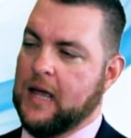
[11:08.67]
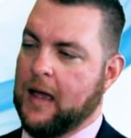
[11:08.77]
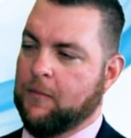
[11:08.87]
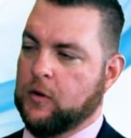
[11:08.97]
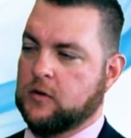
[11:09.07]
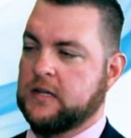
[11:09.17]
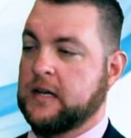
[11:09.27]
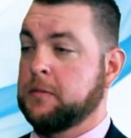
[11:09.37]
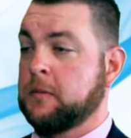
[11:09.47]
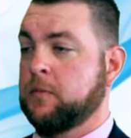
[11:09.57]
Um, we also
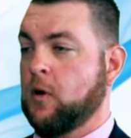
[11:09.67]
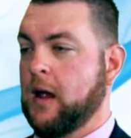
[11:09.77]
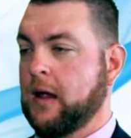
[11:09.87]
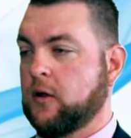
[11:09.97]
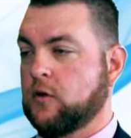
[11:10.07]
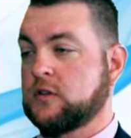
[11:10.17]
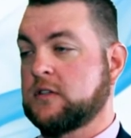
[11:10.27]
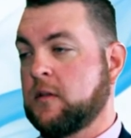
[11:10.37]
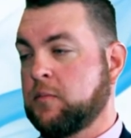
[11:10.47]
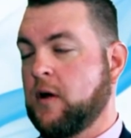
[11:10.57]
need to be uh, conscious
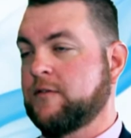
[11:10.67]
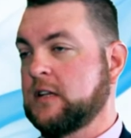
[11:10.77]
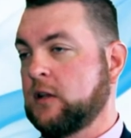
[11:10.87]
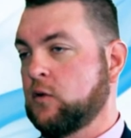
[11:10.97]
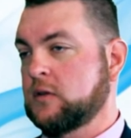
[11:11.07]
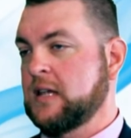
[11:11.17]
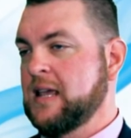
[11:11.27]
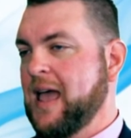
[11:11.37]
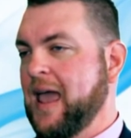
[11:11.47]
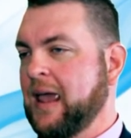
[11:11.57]
of the privacy laws
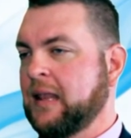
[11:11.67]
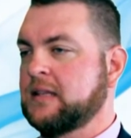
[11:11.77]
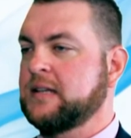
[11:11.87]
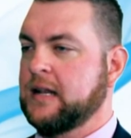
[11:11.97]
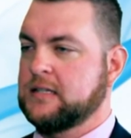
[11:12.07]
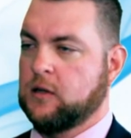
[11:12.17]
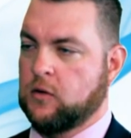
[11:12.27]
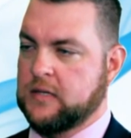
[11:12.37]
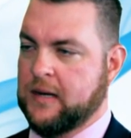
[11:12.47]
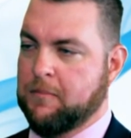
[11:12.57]
and the tenancy
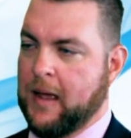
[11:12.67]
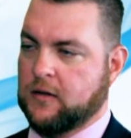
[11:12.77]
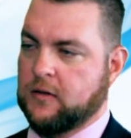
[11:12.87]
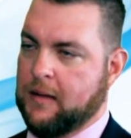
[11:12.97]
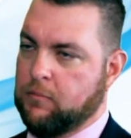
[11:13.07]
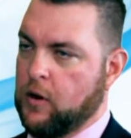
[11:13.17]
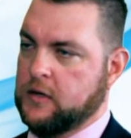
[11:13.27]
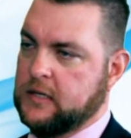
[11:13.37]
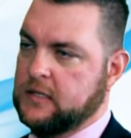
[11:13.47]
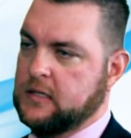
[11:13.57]
laws that impact on that
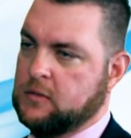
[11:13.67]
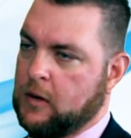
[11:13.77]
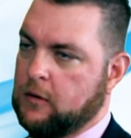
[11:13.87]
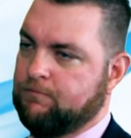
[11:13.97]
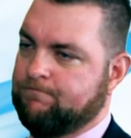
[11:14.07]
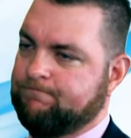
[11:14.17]
process as well.